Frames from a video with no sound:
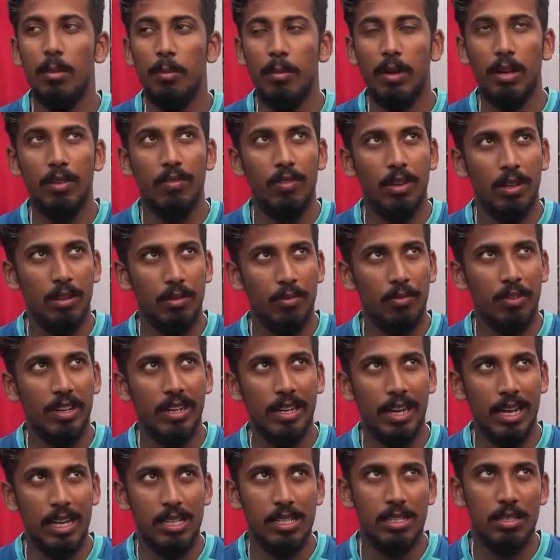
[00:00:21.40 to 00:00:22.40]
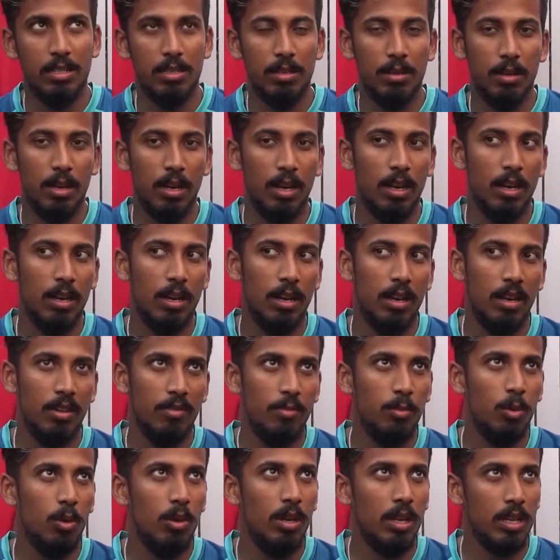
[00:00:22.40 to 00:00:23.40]
But we guys
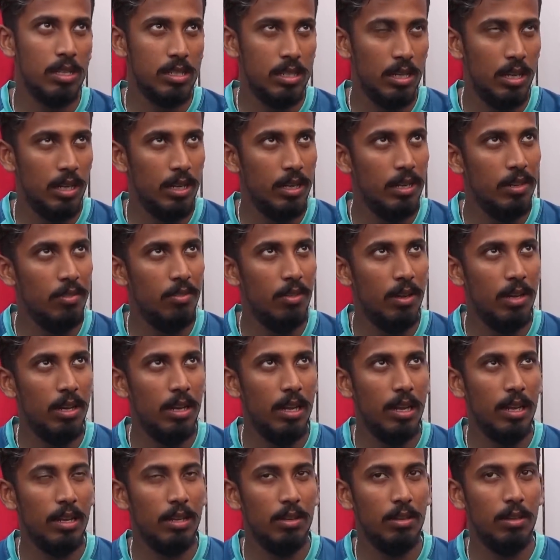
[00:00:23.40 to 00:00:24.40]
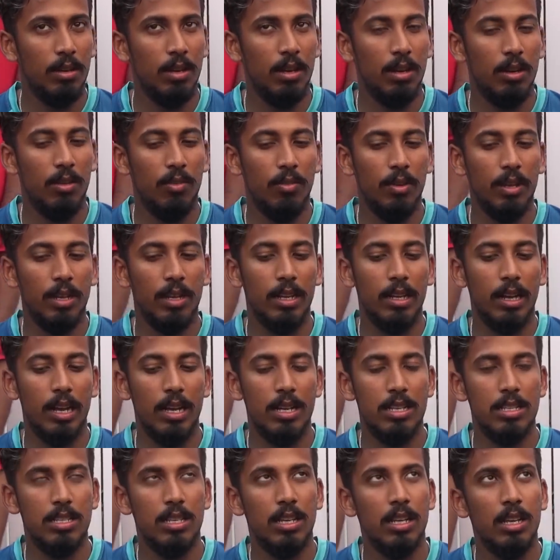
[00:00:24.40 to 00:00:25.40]
have bowled exceedingly well. Like we
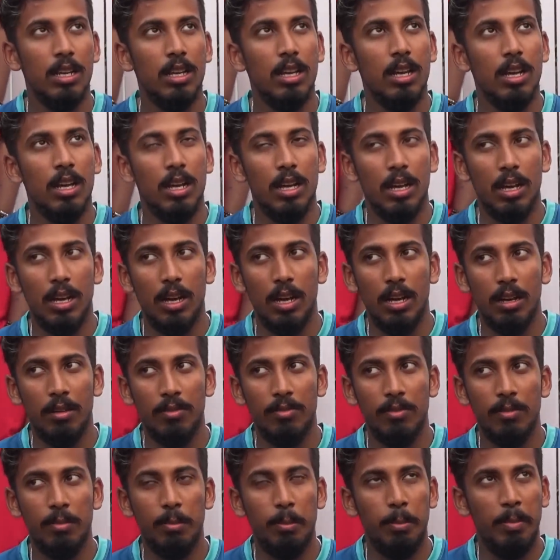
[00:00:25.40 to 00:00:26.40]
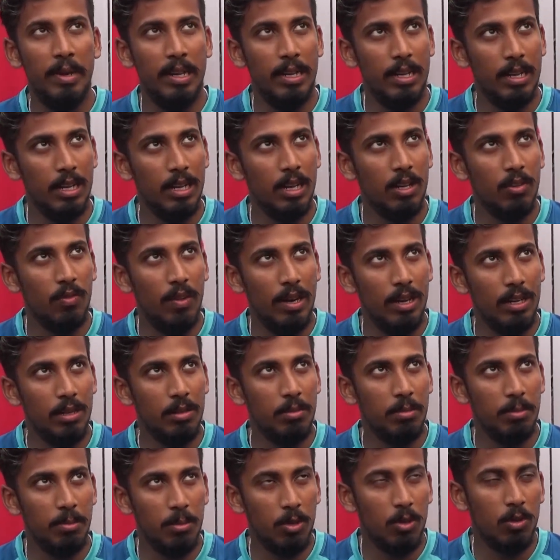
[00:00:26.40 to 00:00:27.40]
guys have maintained a quite
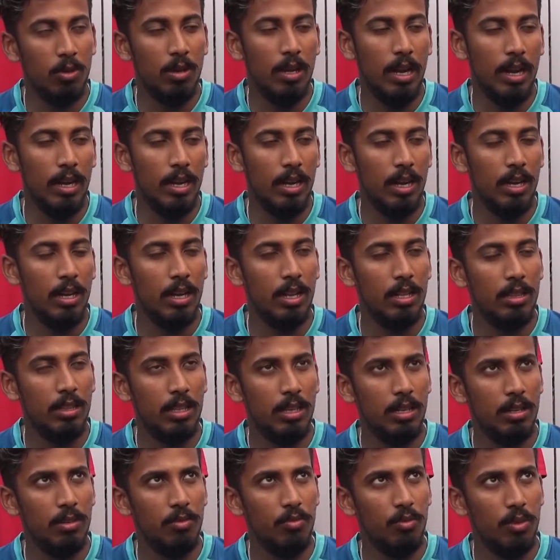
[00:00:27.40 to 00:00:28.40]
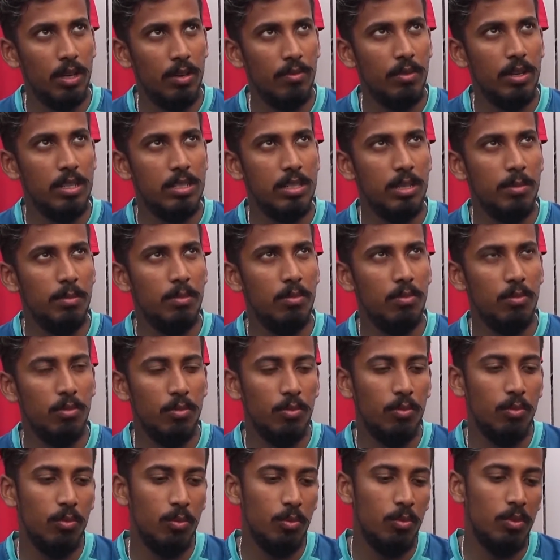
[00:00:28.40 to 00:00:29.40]
good line and length, and we
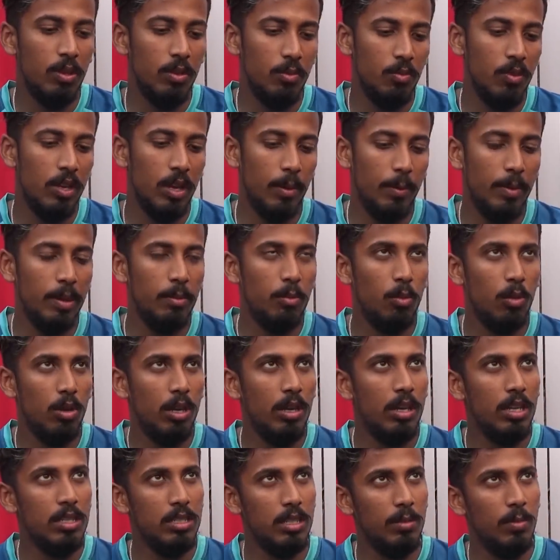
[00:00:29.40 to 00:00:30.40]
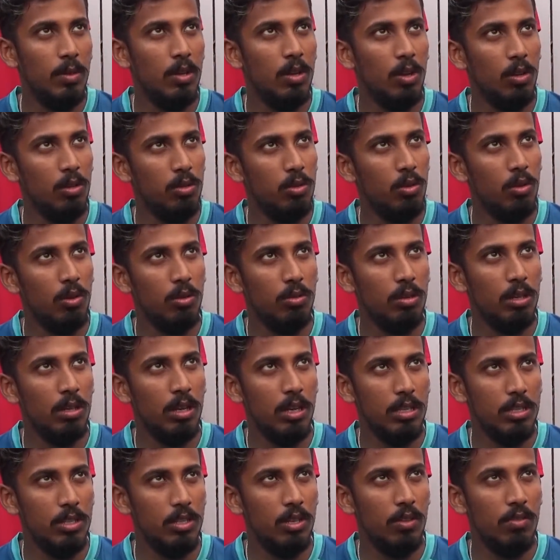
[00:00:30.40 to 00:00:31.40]
have been bowling disciplined all throughout the
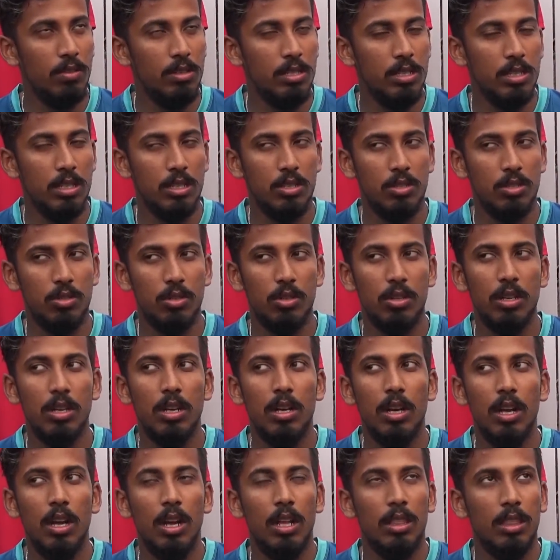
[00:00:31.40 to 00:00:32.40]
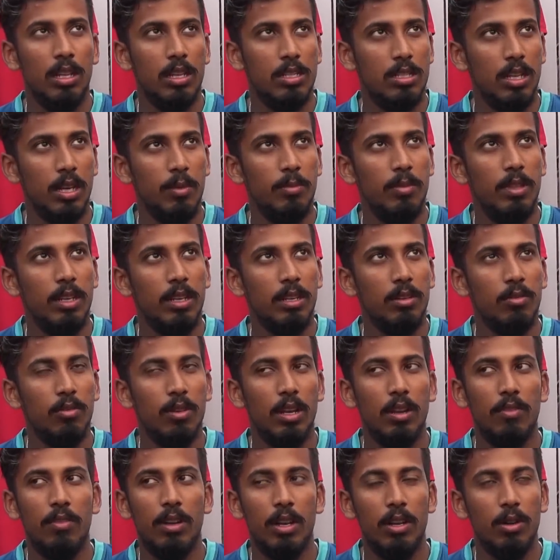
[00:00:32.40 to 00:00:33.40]
Ranji Trophy season. So the same thing we
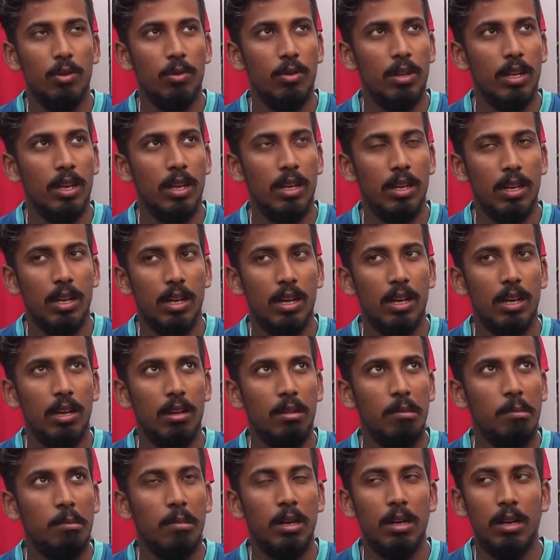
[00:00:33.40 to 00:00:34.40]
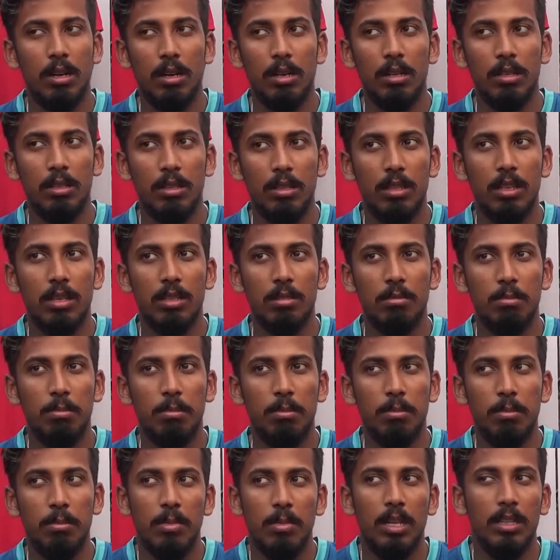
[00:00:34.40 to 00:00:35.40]
have done today, and the
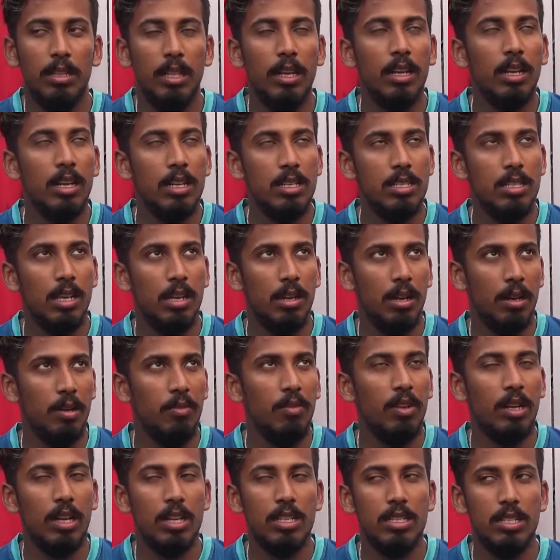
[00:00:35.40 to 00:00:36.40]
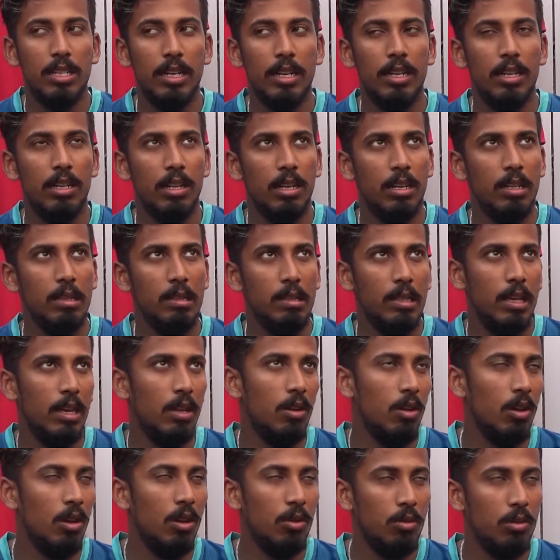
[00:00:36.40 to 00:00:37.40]
thing is there, and we can see it. They are
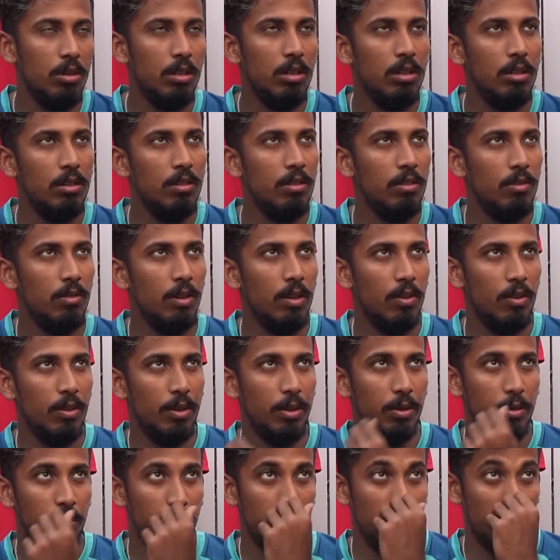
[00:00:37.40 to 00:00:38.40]
all out. Wondering.